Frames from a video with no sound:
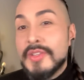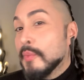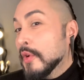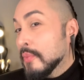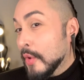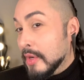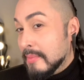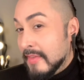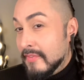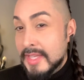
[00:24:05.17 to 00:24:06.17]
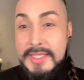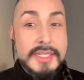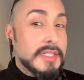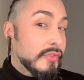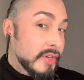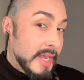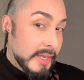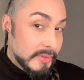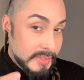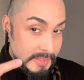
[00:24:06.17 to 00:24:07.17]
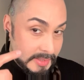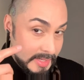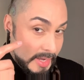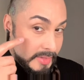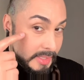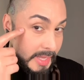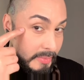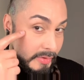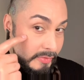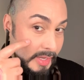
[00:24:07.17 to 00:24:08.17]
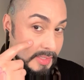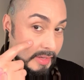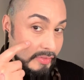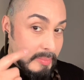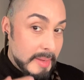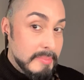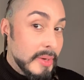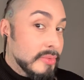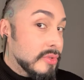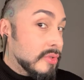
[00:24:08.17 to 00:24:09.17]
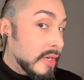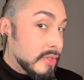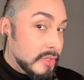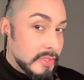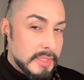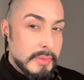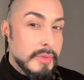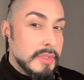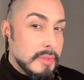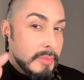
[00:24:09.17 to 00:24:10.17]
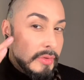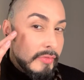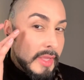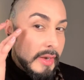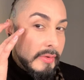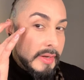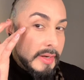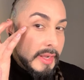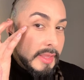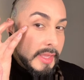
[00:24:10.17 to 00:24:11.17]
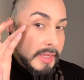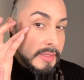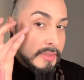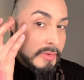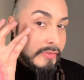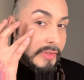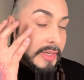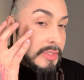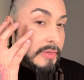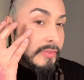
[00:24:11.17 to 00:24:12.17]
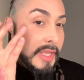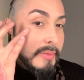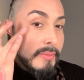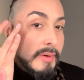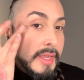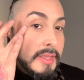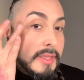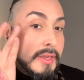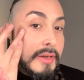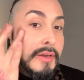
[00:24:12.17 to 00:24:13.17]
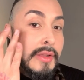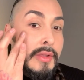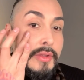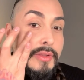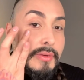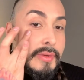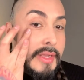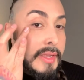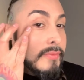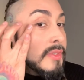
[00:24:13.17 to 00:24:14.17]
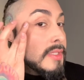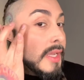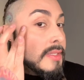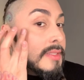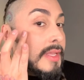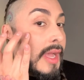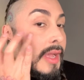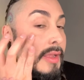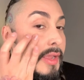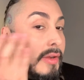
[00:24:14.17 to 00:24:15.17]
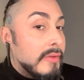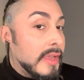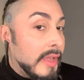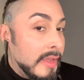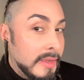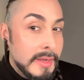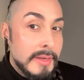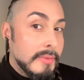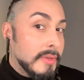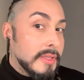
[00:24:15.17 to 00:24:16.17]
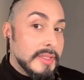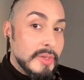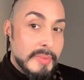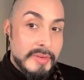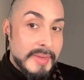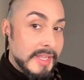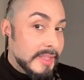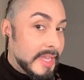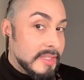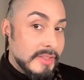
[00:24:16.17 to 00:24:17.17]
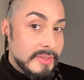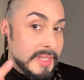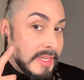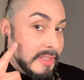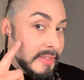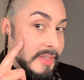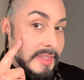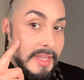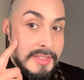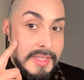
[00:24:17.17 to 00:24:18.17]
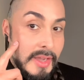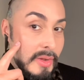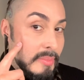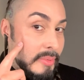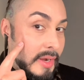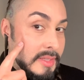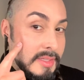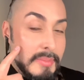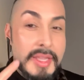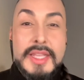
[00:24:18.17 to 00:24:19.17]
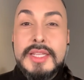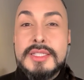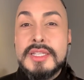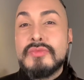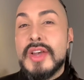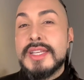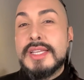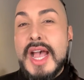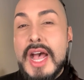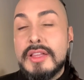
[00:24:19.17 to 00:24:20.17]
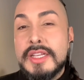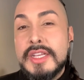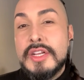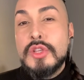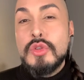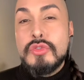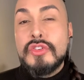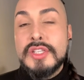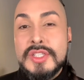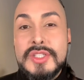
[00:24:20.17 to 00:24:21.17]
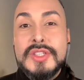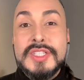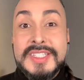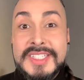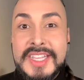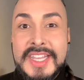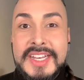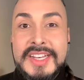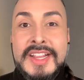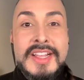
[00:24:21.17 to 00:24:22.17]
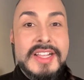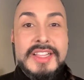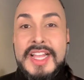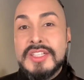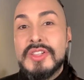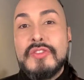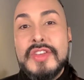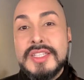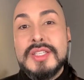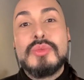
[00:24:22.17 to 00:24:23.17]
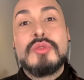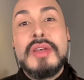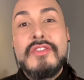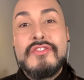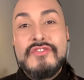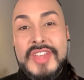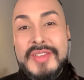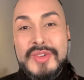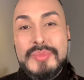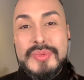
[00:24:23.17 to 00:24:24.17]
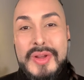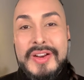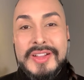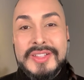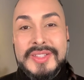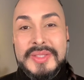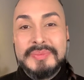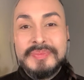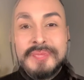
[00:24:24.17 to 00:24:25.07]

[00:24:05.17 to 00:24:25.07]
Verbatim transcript: So I'm gonna work my face at different angles to see how the light reflects off of my bone structure, to see what's the most flattering. And I like this reflection of light right here. So I wanna emphasize that area with a little bit of my Glass Glow. Take a look at that. See how it brought some instant vitality and youthfulness to the skin. Glass Glow Face is one of my favorite products.